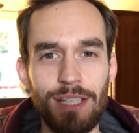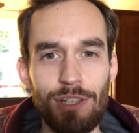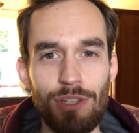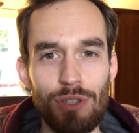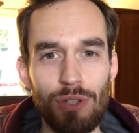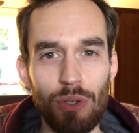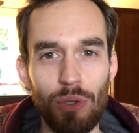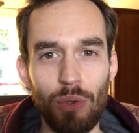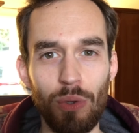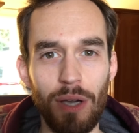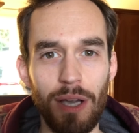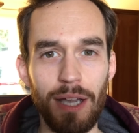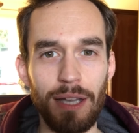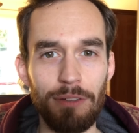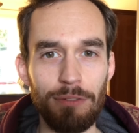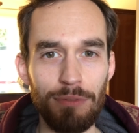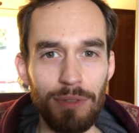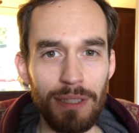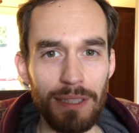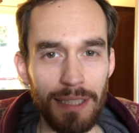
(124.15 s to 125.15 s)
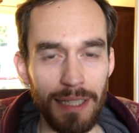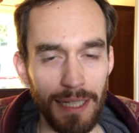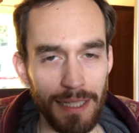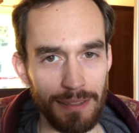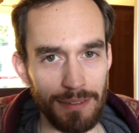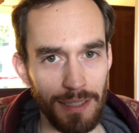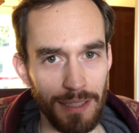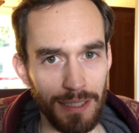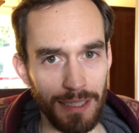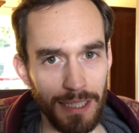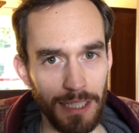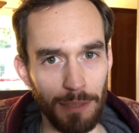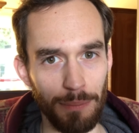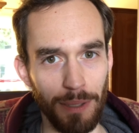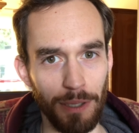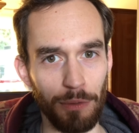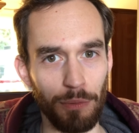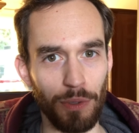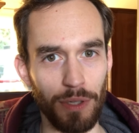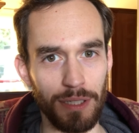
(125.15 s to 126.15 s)
So I really hate talking
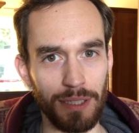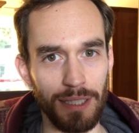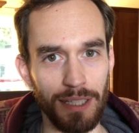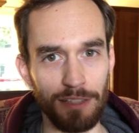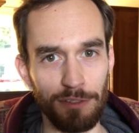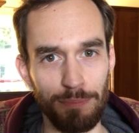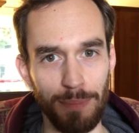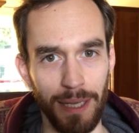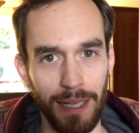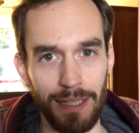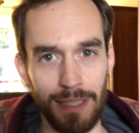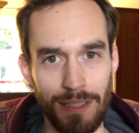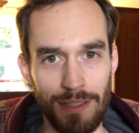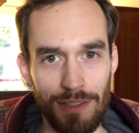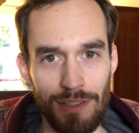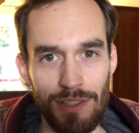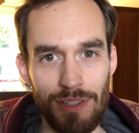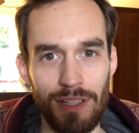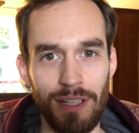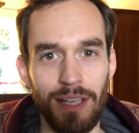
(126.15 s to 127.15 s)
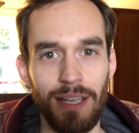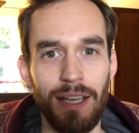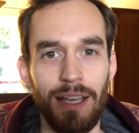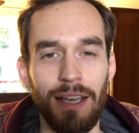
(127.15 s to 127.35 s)
about work-life balance.